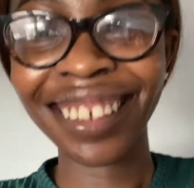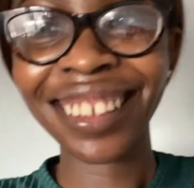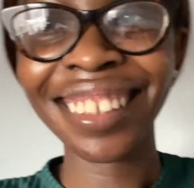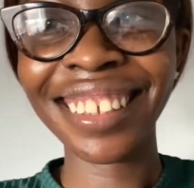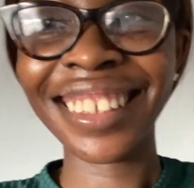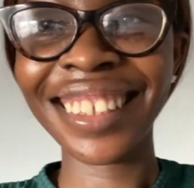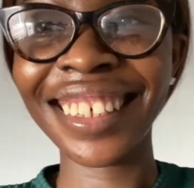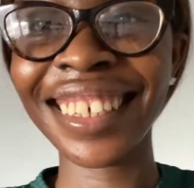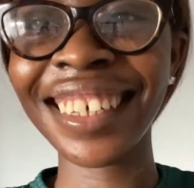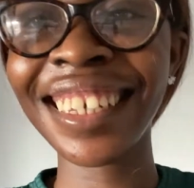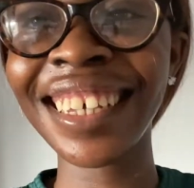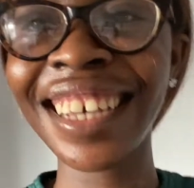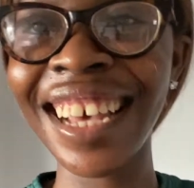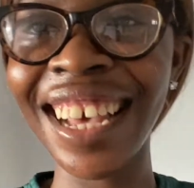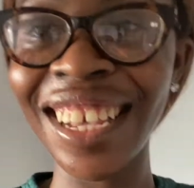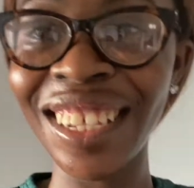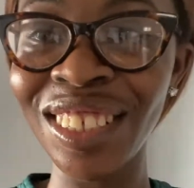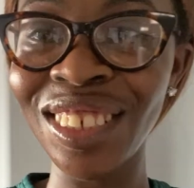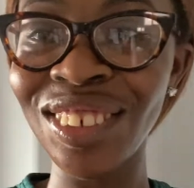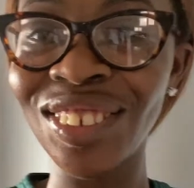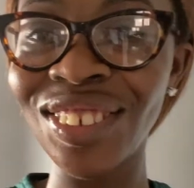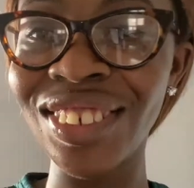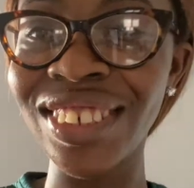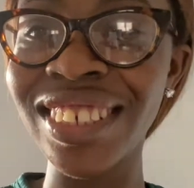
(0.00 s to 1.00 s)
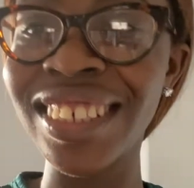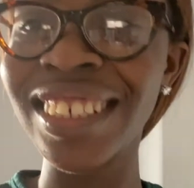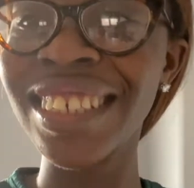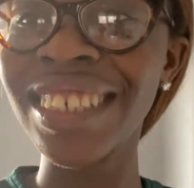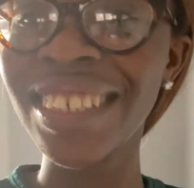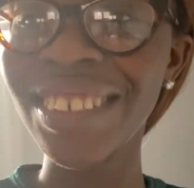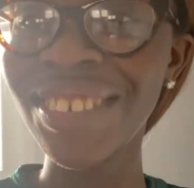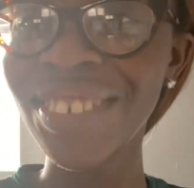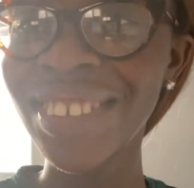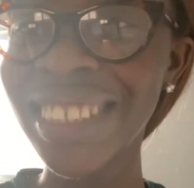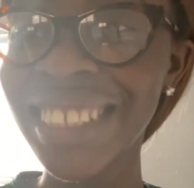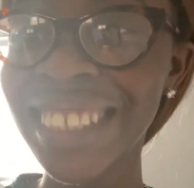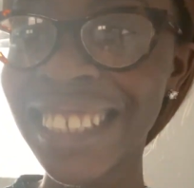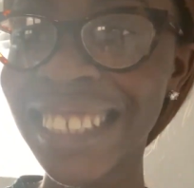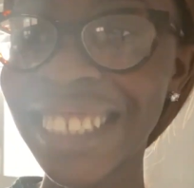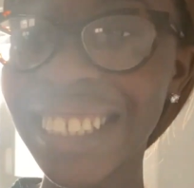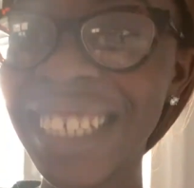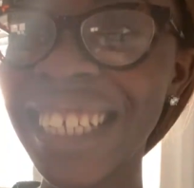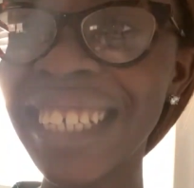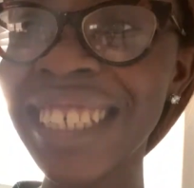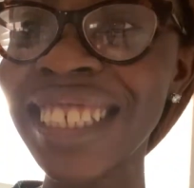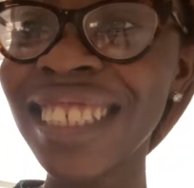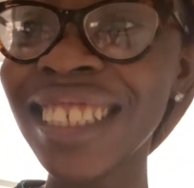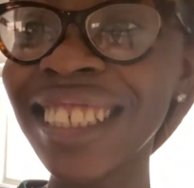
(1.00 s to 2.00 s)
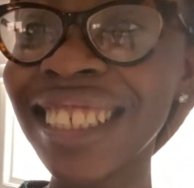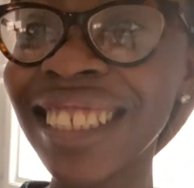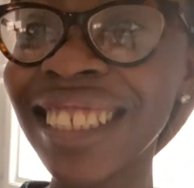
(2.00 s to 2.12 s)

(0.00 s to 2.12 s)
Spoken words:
Tega, are you okay? What is that?